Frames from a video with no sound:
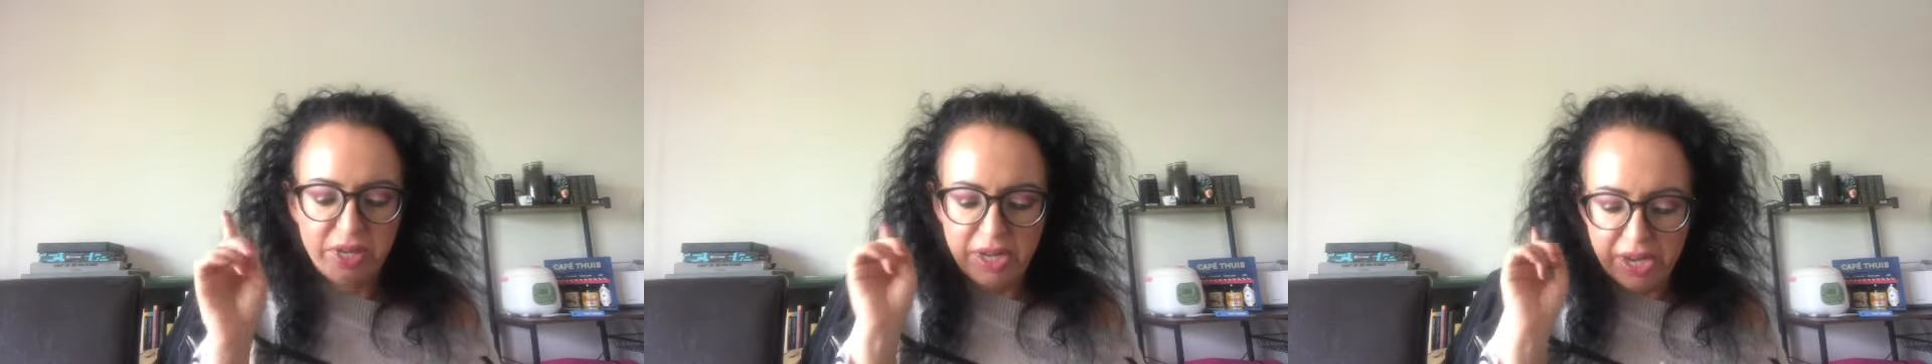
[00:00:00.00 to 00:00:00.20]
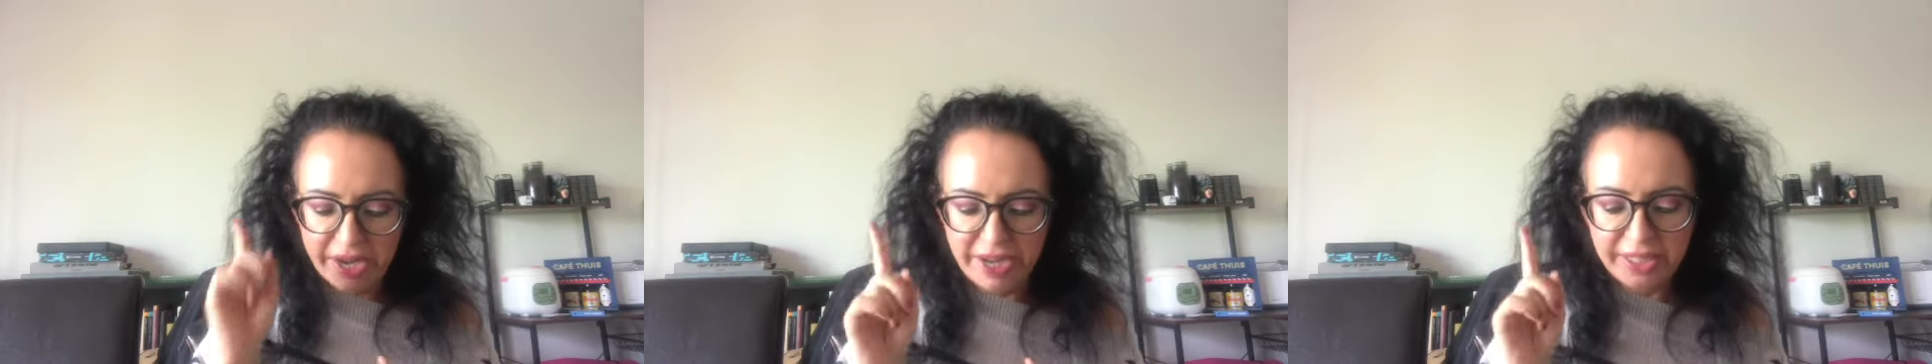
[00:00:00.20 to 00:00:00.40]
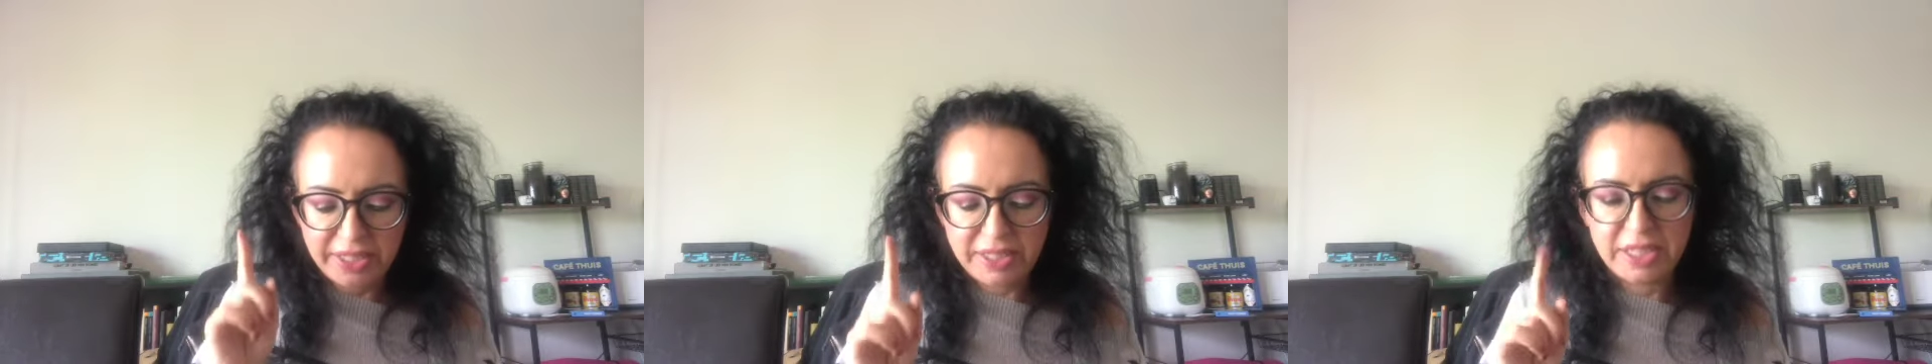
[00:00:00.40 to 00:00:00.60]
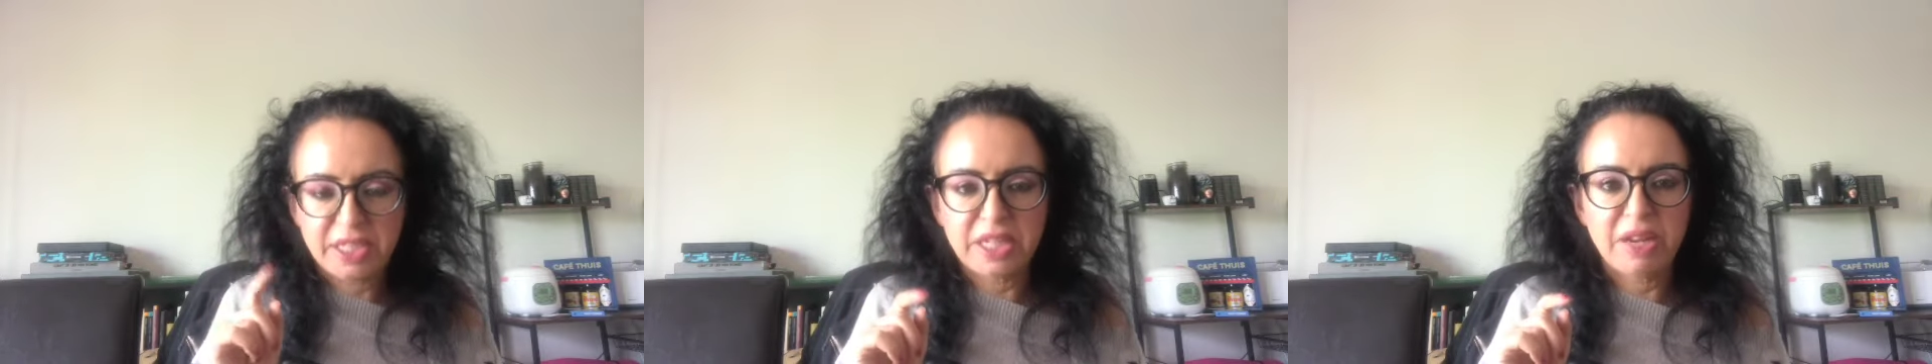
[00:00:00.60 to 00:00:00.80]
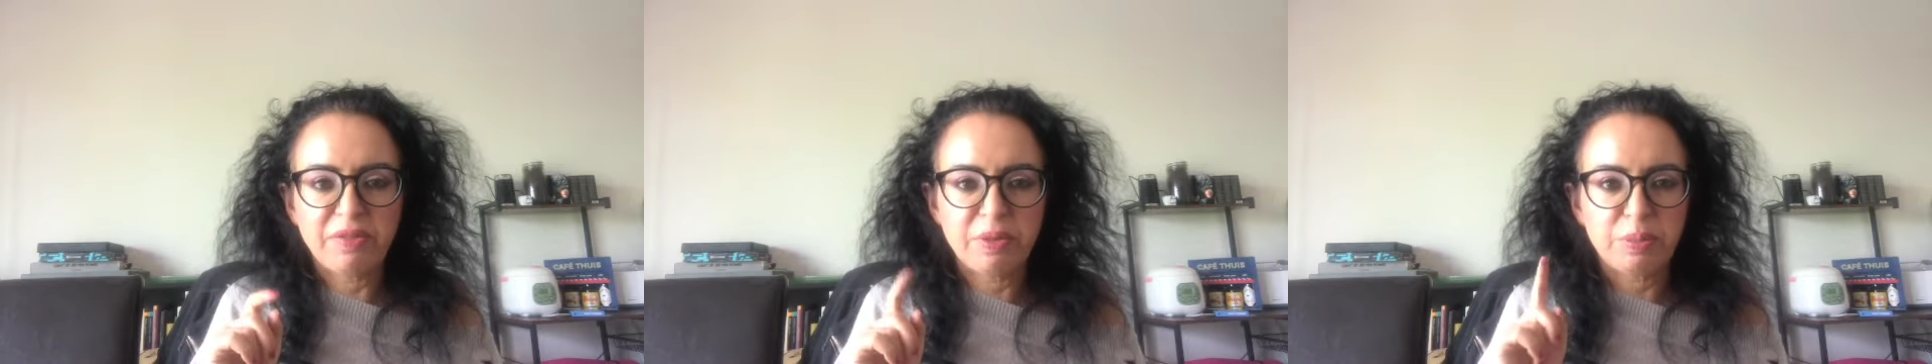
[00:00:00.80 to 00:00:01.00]
I had it in
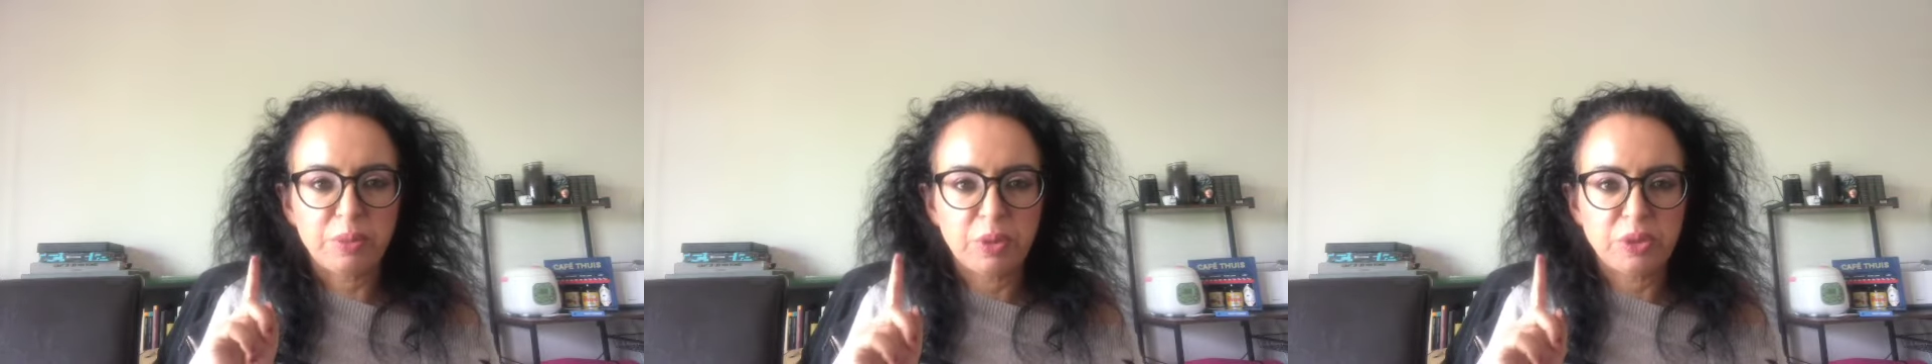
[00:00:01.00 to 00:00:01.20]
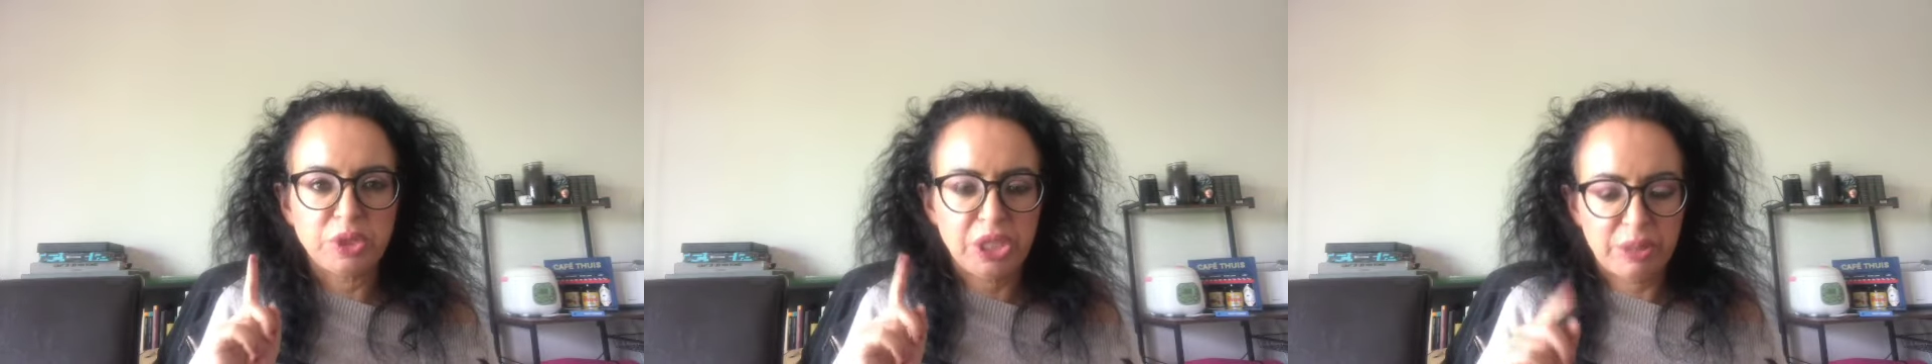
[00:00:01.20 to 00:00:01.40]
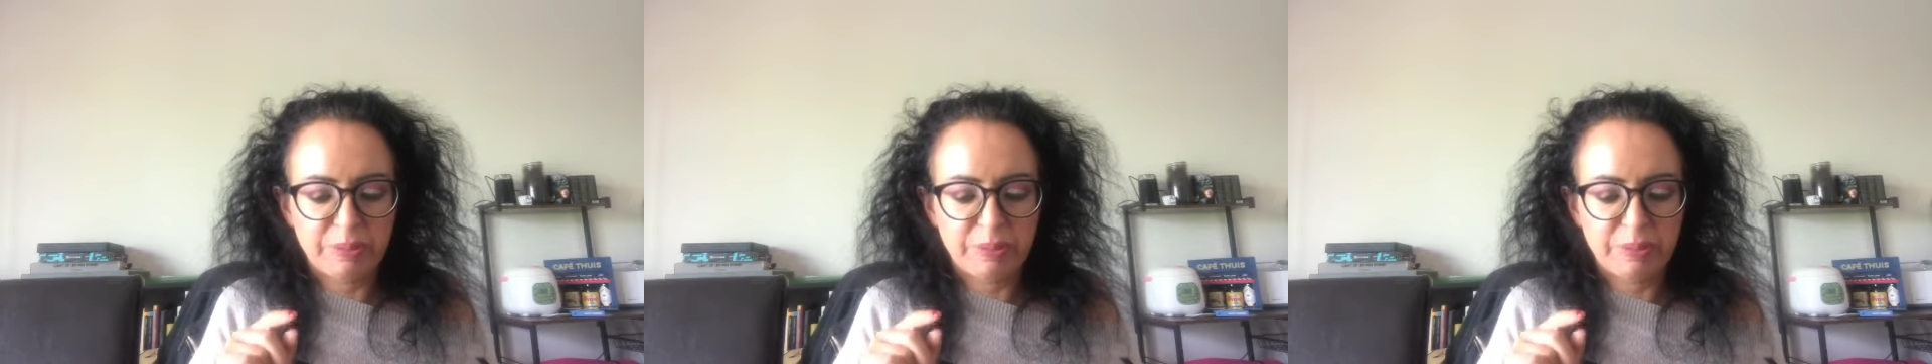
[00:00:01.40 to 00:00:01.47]
another project,